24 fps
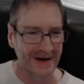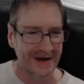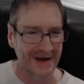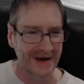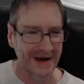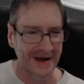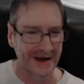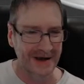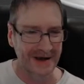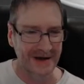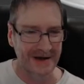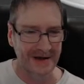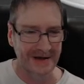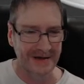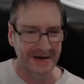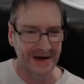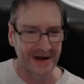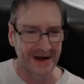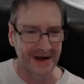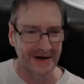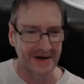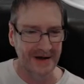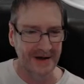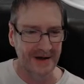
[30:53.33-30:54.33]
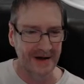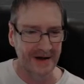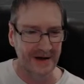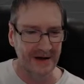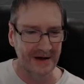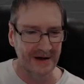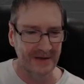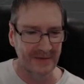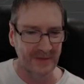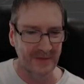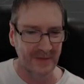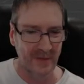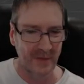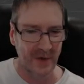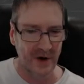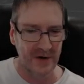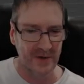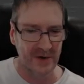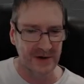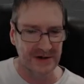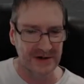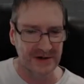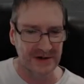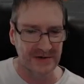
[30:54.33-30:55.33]
Okay, now um, what
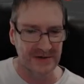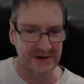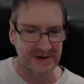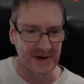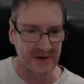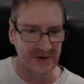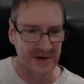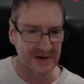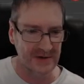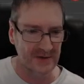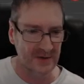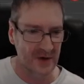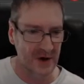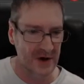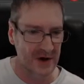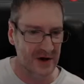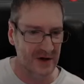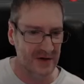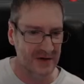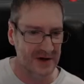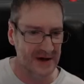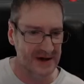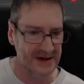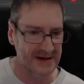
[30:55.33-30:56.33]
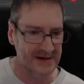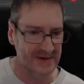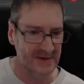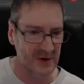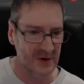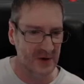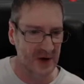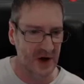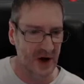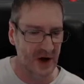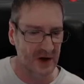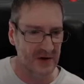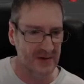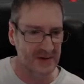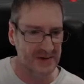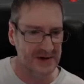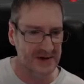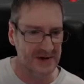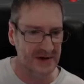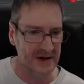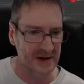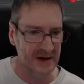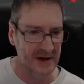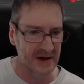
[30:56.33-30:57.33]
I want to do is I want to work on these small
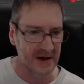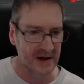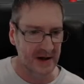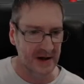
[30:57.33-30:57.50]
columns.